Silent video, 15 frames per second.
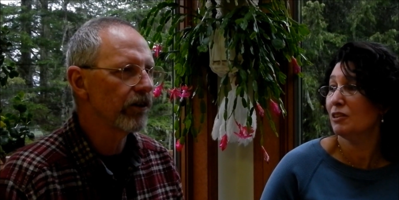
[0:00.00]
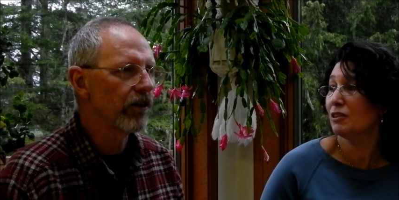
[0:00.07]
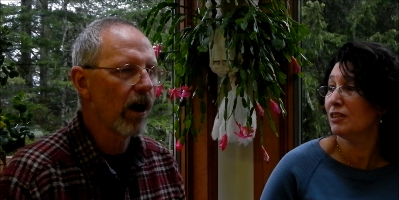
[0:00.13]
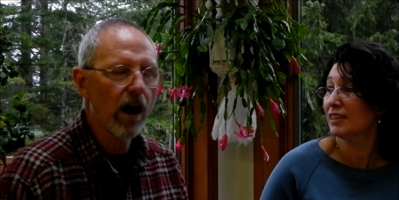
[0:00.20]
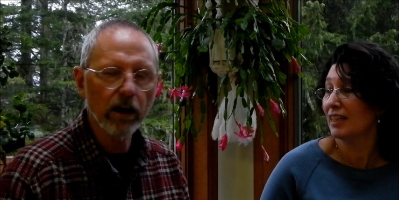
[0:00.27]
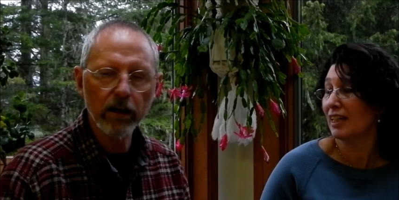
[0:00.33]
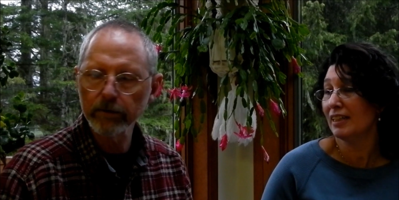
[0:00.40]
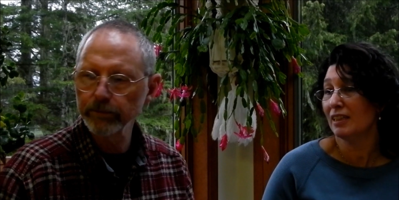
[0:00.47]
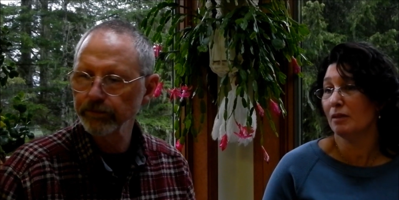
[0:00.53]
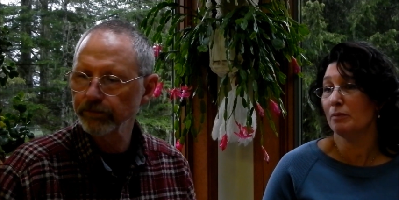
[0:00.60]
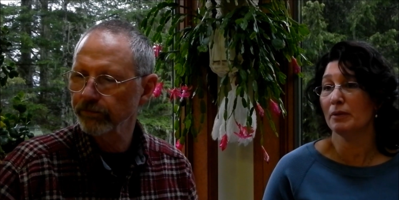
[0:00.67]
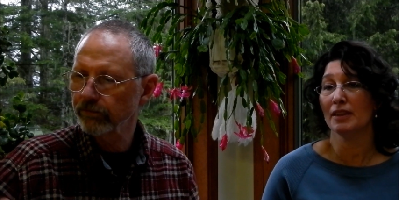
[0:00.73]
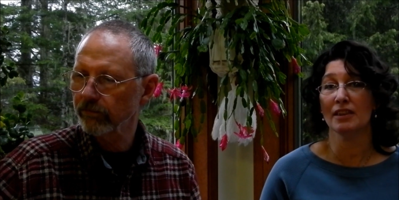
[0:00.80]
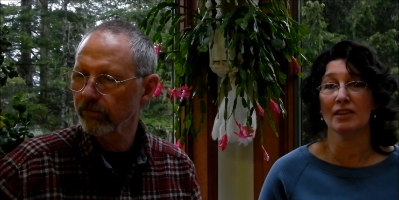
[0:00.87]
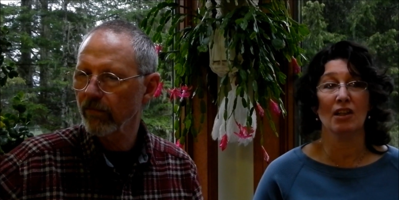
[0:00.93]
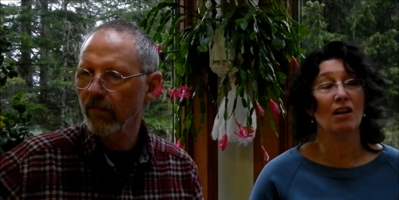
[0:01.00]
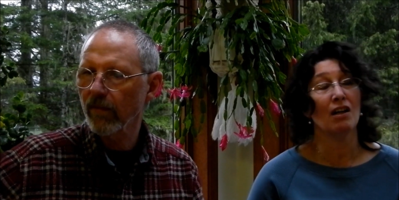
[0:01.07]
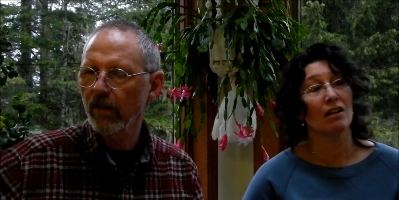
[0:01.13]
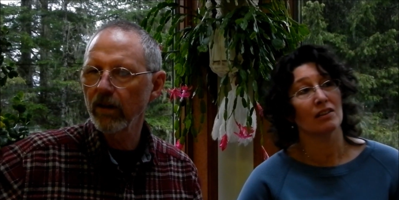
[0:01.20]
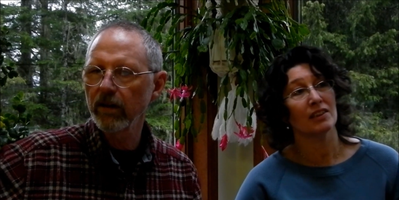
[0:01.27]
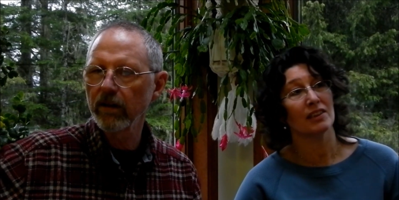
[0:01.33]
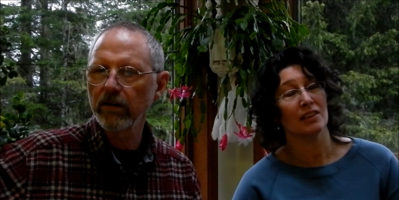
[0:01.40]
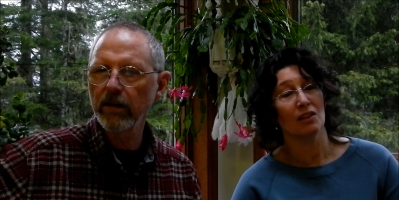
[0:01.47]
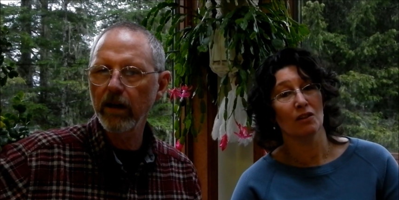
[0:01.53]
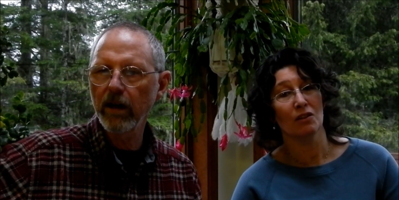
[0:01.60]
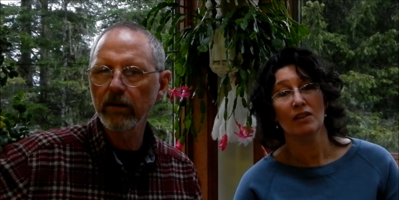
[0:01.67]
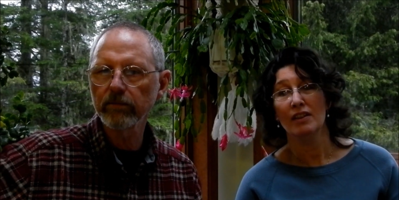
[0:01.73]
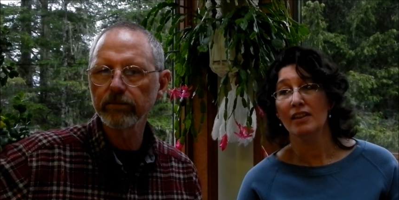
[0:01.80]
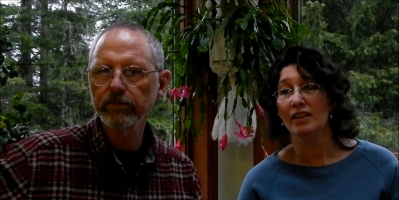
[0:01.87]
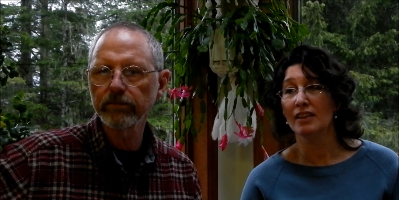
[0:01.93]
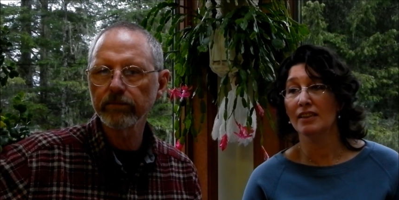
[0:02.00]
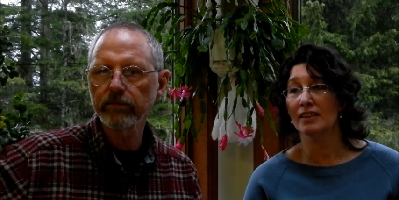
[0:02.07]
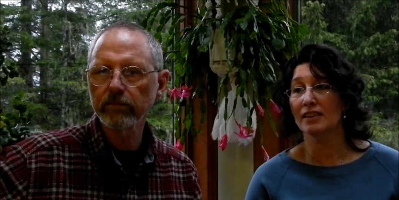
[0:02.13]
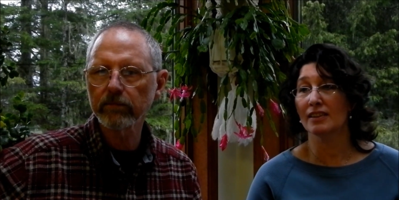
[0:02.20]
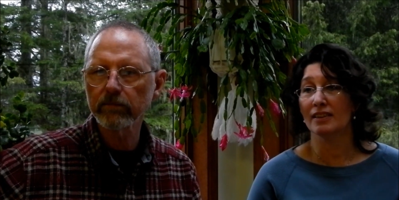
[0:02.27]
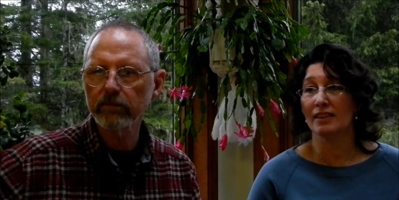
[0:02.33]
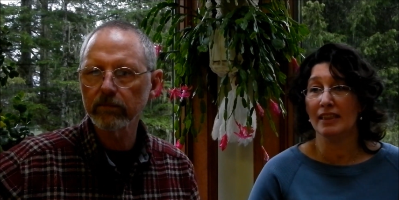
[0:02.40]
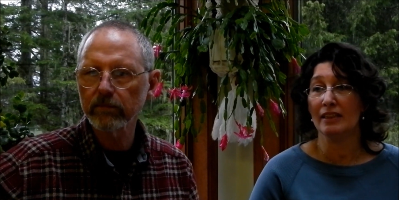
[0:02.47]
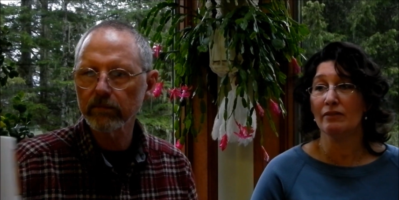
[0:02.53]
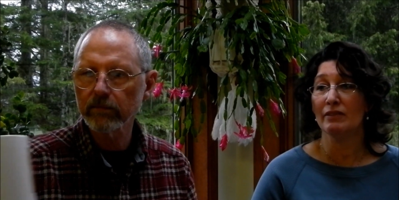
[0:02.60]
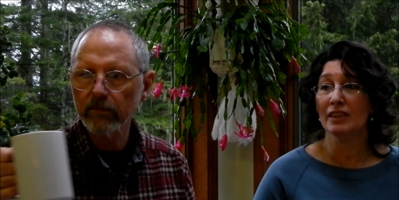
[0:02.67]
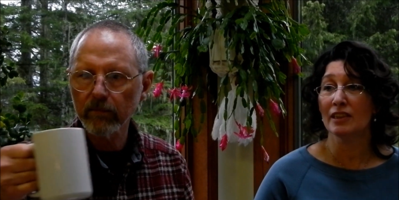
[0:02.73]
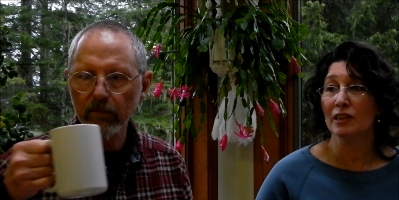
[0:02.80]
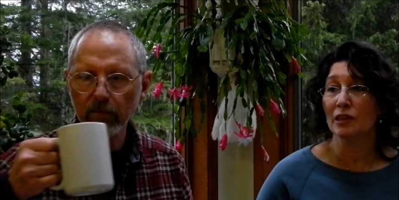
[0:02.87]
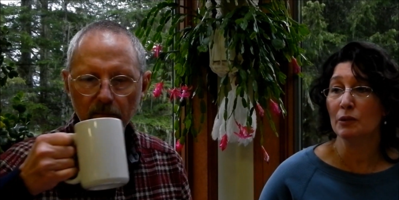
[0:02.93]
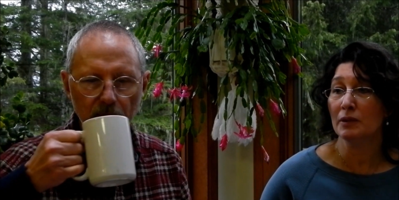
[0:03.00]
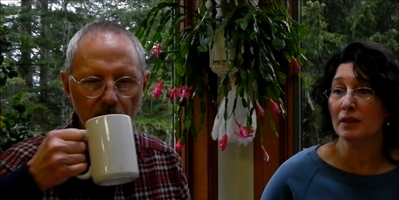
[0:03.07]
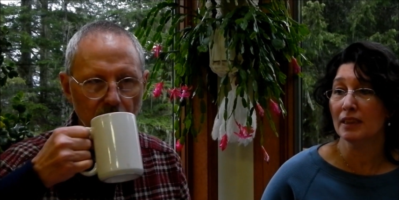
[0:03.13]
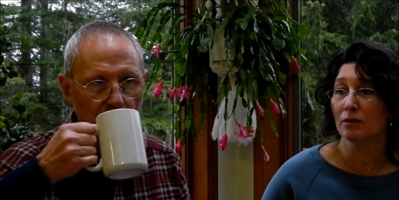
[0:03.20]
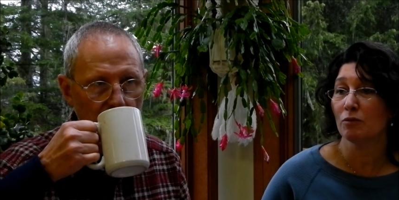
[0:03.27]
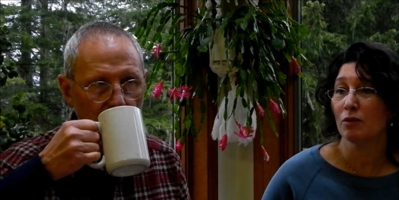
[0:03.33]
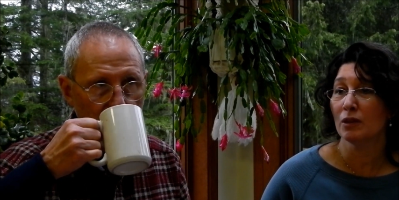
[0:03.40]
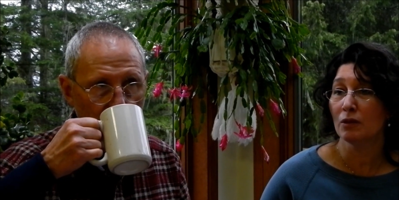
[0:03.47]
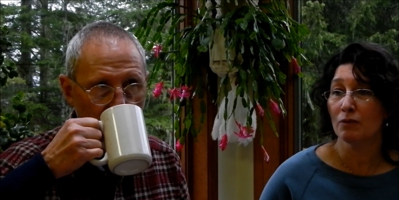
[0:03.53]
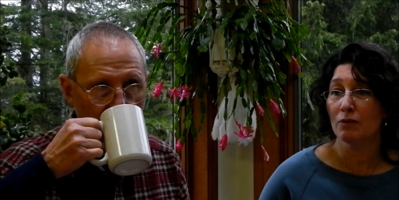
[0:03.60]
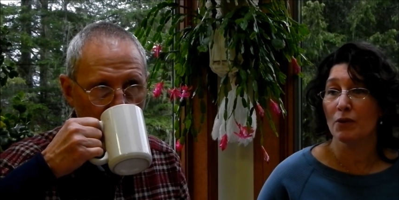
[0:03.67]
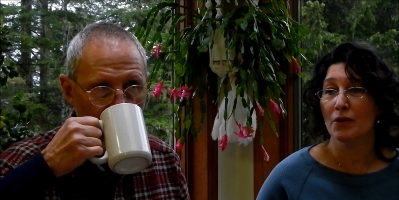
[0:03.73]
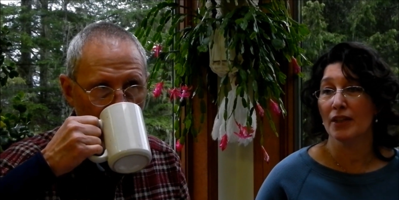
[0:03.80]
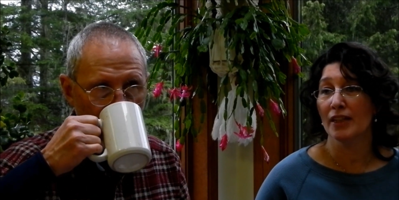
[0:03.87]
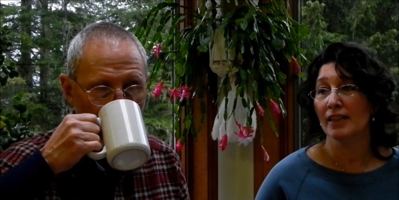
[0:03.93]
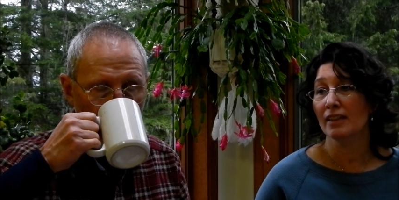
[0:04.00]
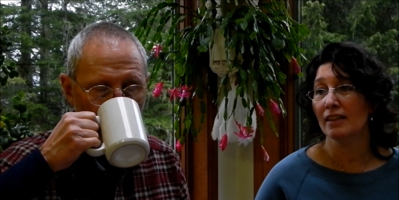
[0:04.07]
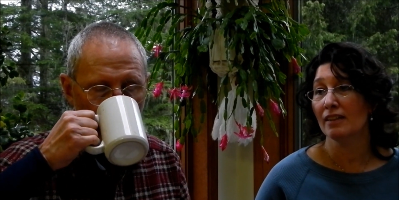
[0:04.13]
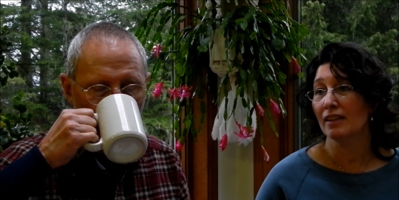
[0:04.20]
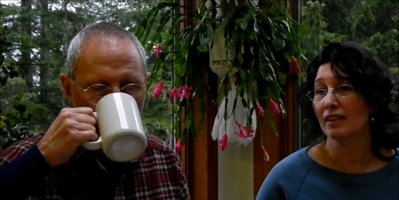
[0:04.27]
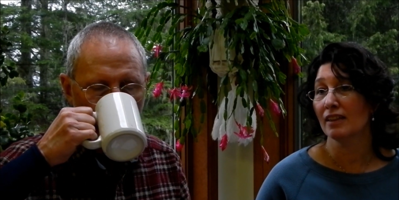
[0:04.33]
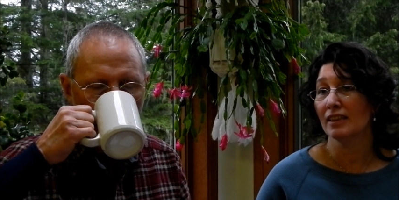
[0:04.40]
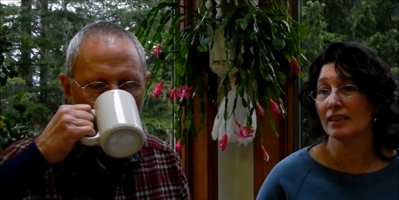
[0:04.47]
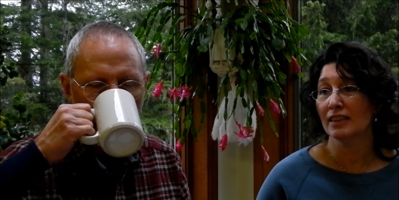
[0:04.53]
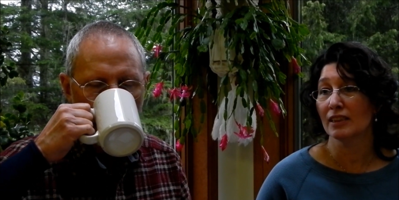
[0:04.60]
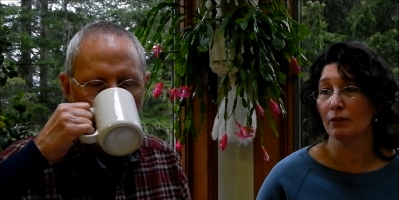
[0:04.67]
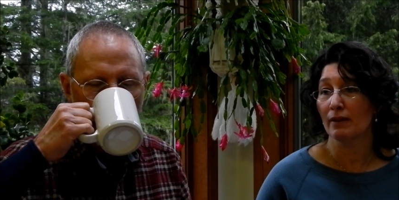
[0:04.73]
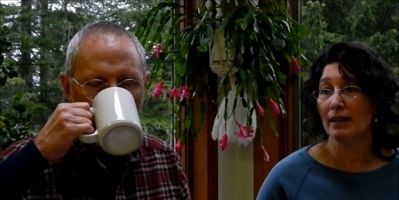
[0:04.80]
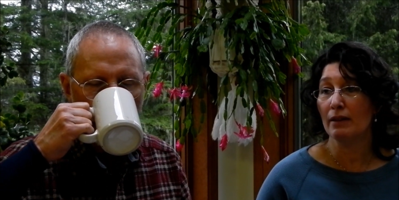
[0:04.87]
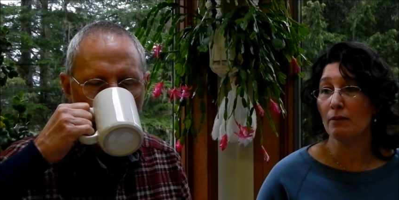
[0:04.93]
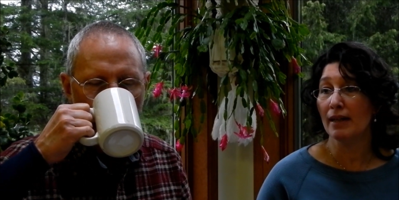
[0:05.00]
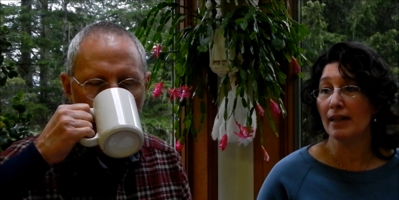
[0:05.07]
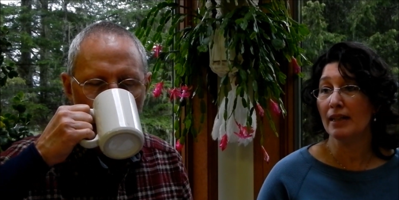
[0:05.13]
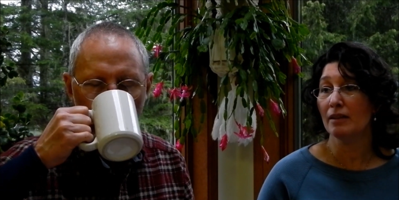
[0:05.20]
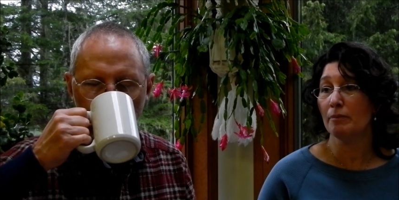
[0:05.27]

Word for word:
Speaker 1: at the dock. tied up at the dock. So yeah. it's heaving to is a wonderful thing, and it's a great way to